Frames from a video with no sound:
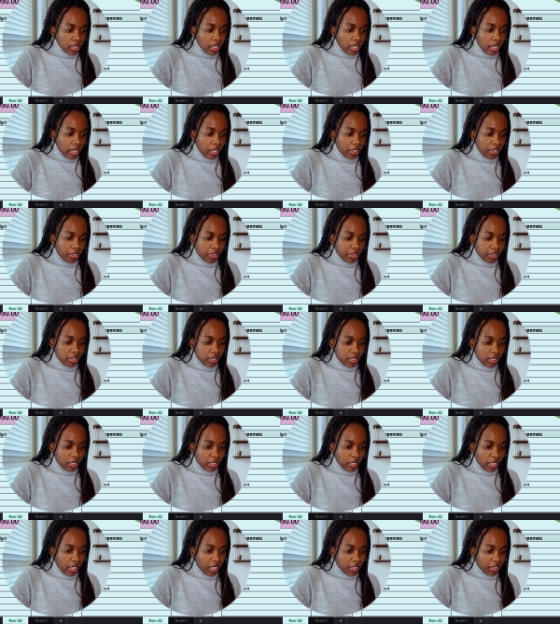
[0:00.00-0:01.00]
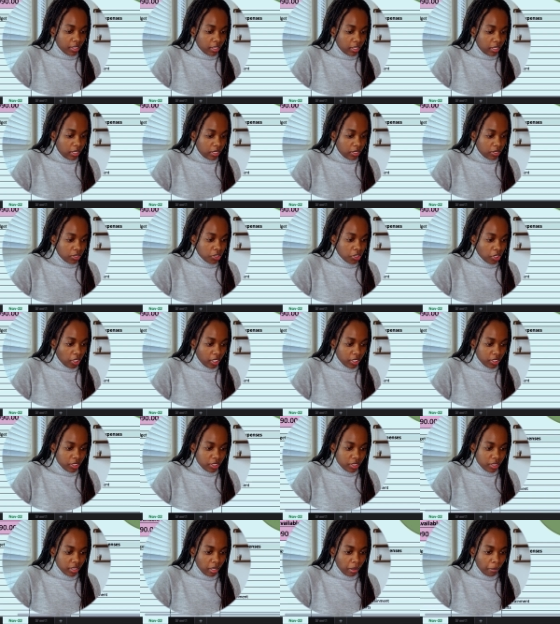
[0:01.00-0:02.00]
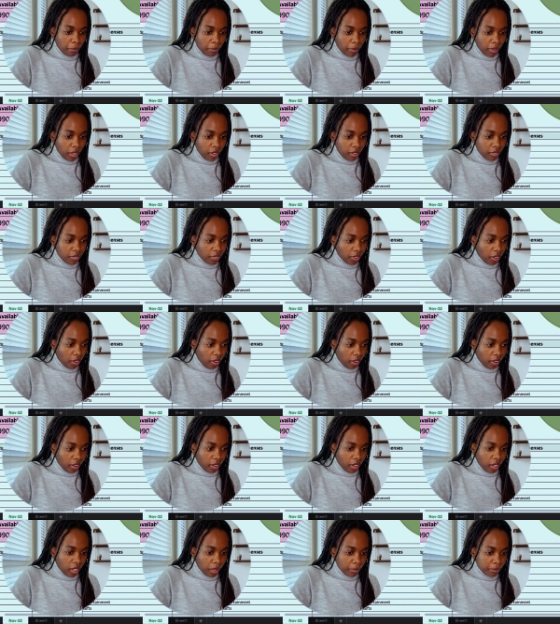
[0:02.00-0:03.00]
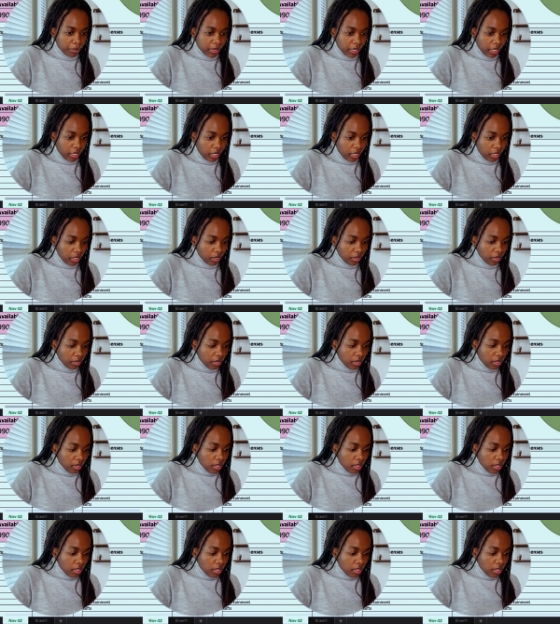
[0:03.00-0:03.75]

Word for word: And you can see that the charts above are updating.